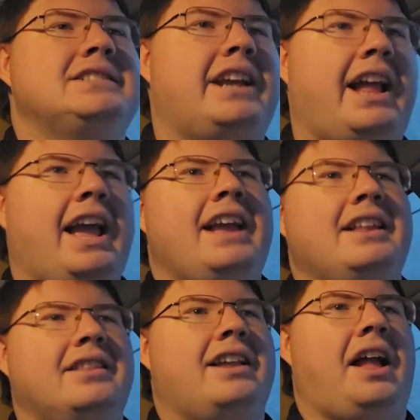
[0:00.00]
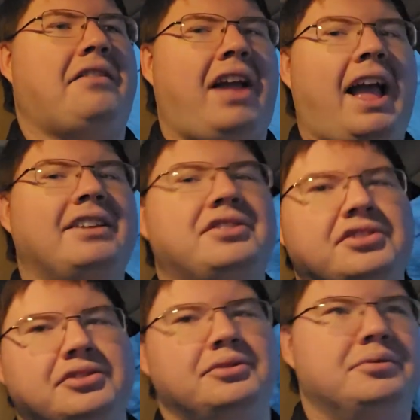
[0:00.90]
And I hate that I've had
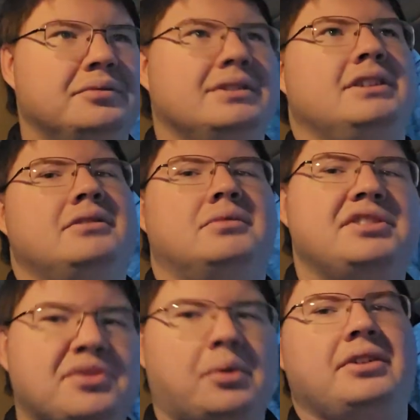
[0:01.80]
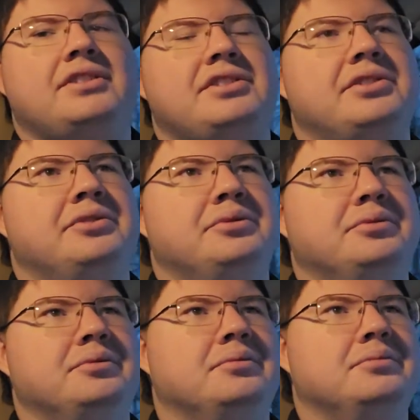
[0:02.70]
to resort
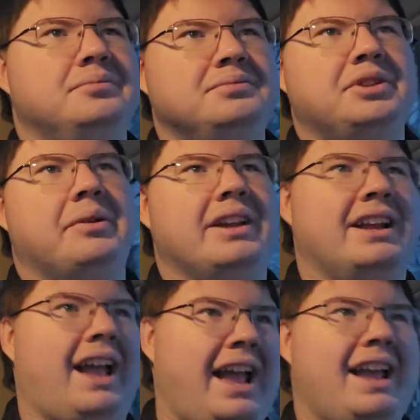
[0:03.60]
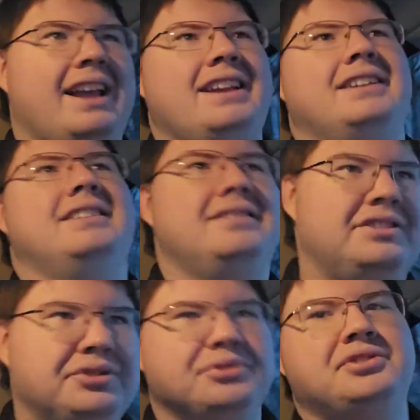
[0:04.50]
to doing a
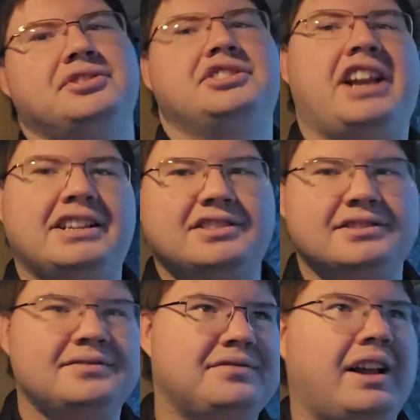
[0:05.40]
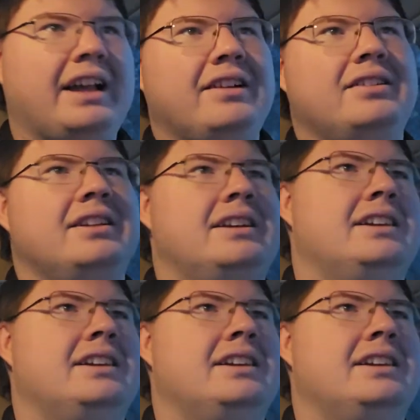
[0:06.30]
user JSON file